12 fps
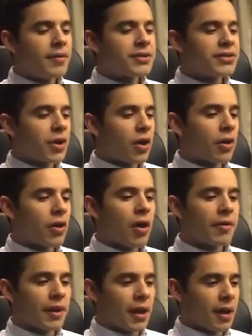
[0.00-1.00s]
I have a song
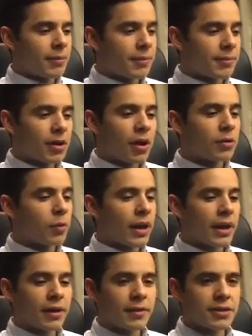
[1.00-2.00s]
on the album called
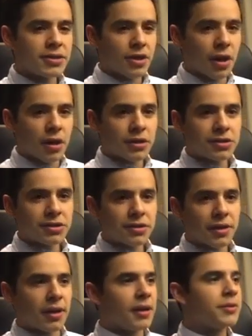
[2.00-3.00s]
Waiting in the
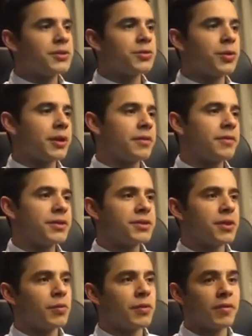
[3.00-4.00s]
Stars, and it was written for
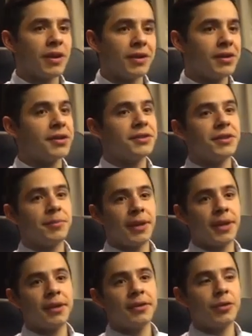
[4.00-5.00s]
someone very dear to
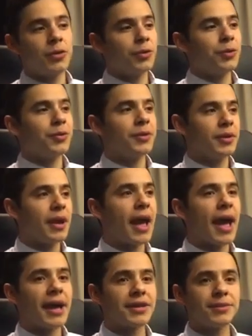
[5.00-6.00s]
me who
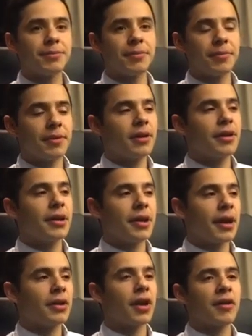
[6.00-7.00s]
has
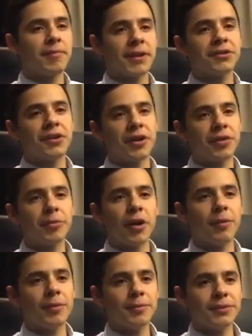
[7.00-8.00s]
a lot of mental health
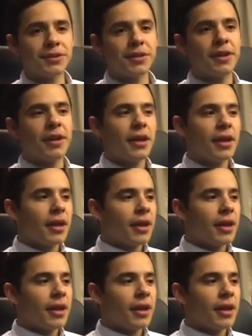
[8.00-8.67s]
problems.